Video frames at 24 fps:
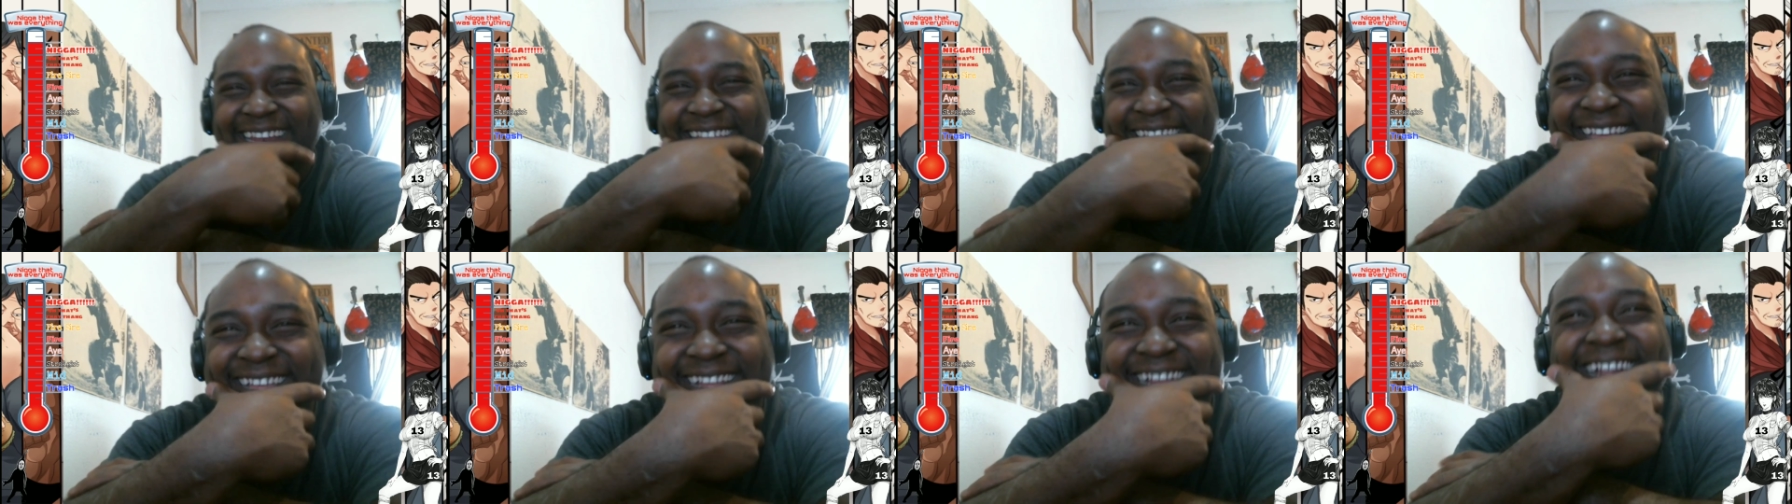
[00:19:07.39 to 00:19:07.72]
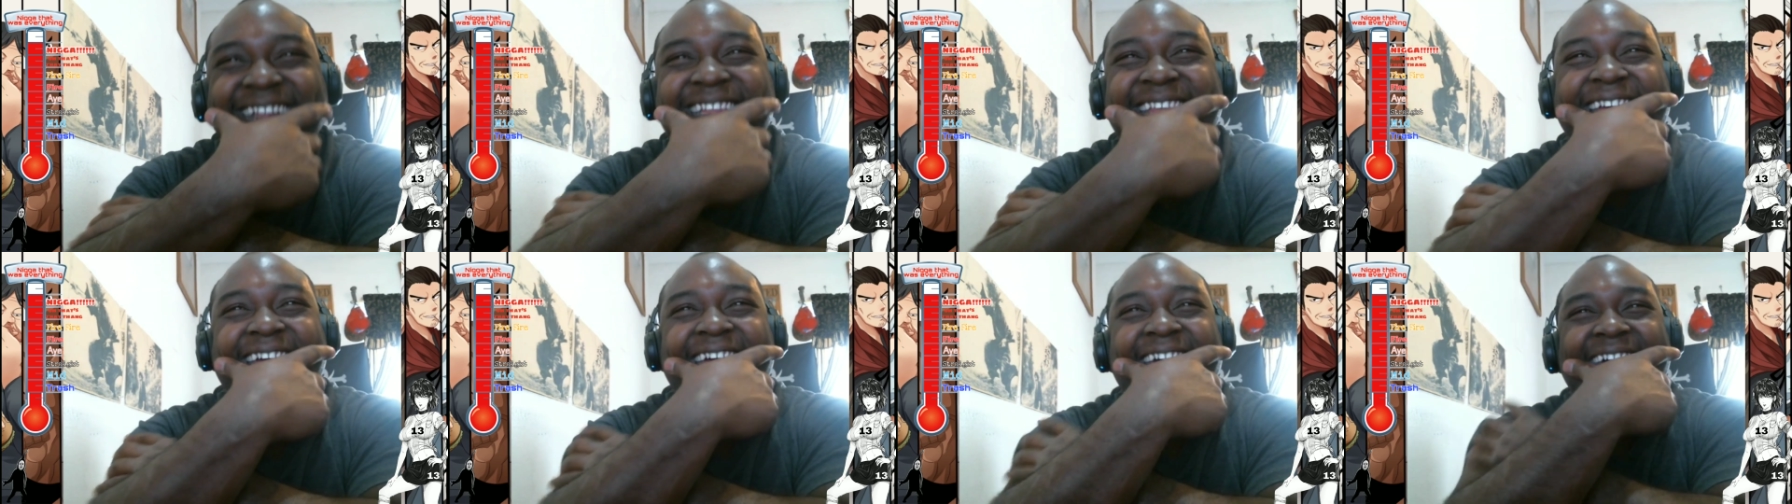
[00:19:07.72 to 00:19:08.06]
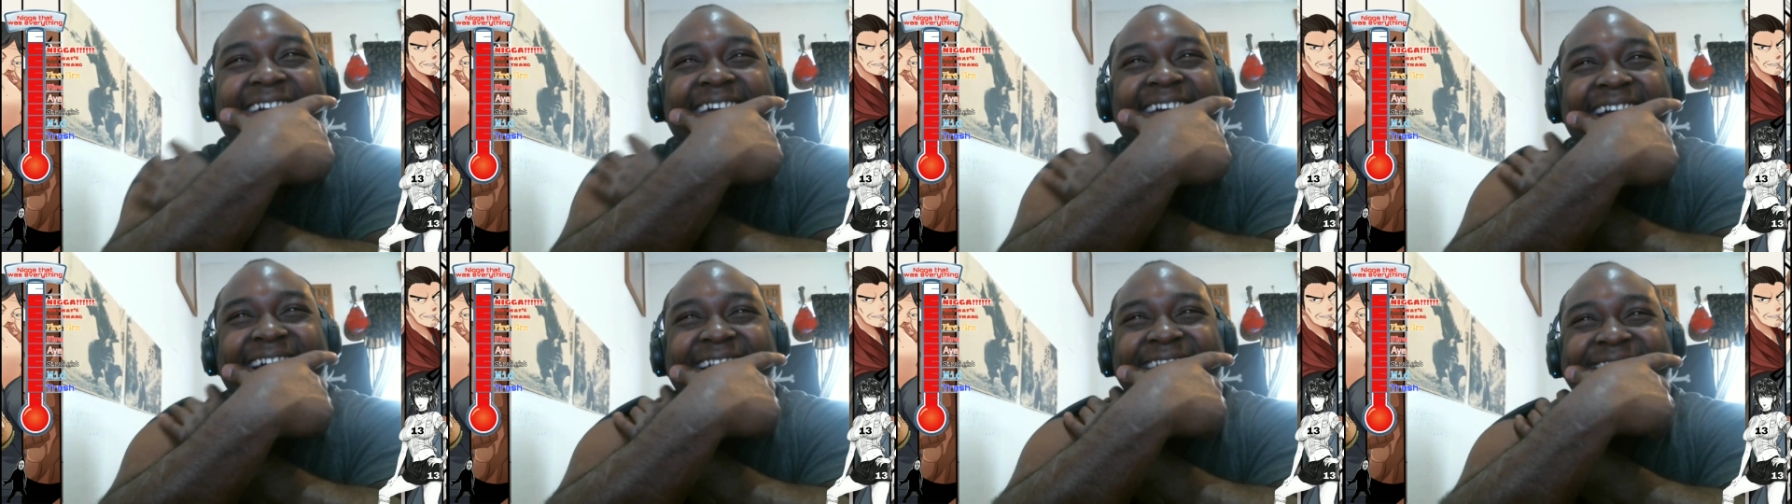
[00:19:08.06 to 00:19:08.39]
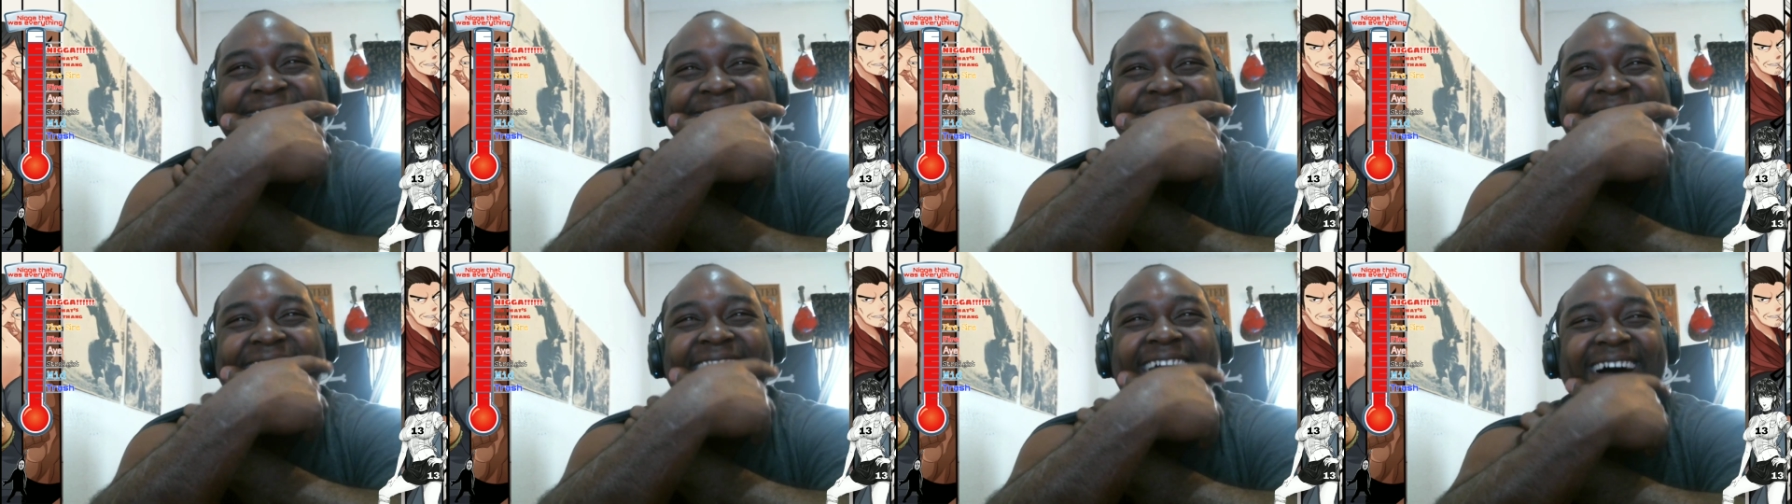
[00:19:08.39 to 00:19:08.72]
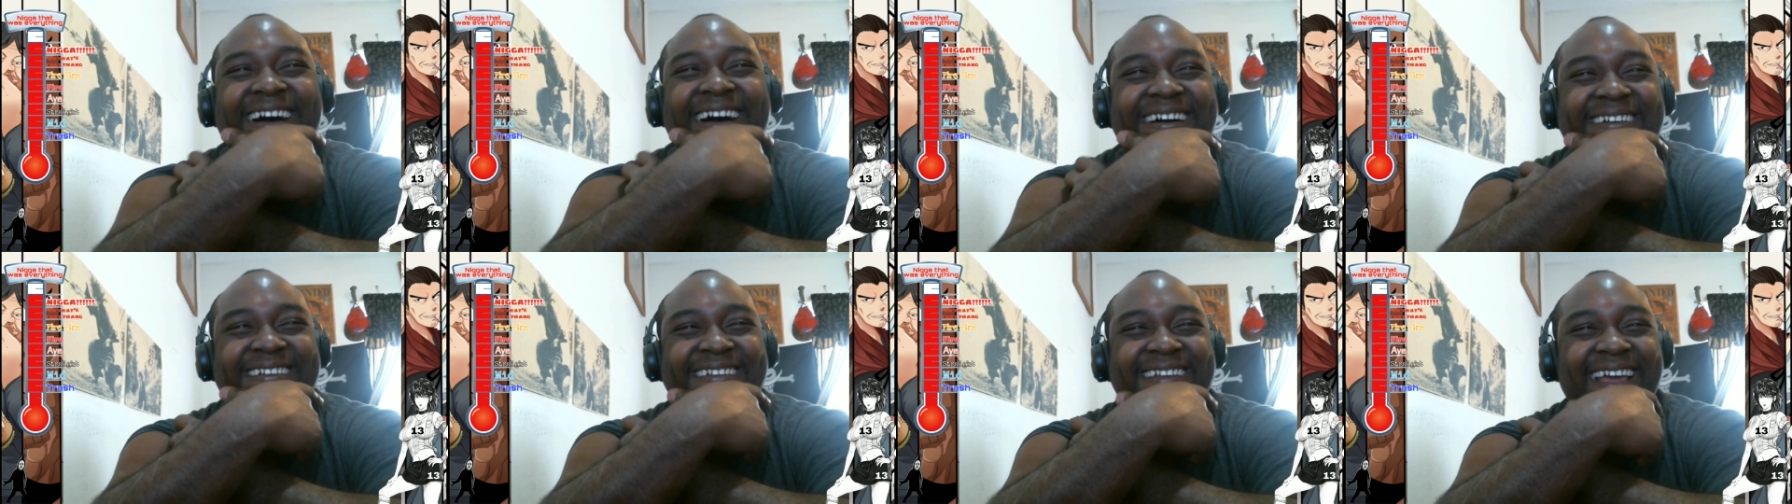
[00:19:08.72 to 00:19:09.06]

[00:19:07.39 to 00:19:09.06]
Nigga, damn, bro.